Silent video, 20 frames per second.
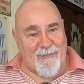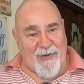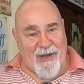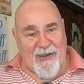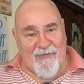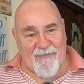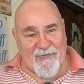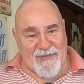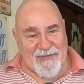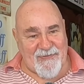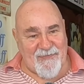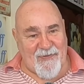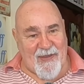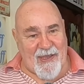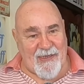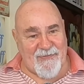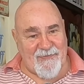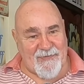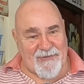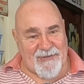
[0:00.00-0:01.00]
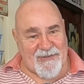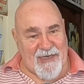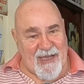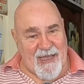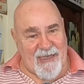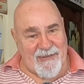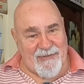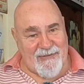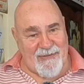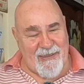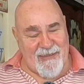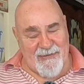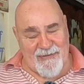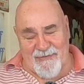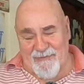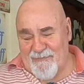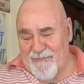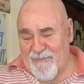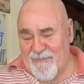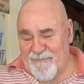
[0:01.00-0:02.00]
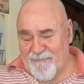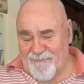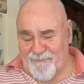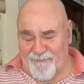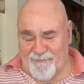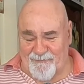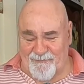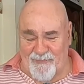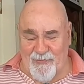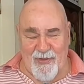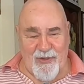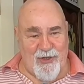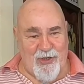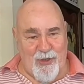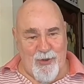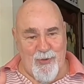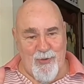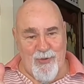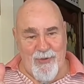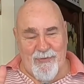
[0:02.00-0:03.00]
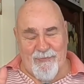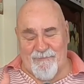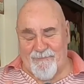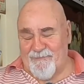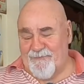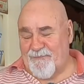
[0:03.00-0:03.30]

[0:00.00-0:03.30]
for Breakfast, Facts for Snacks says. Drew.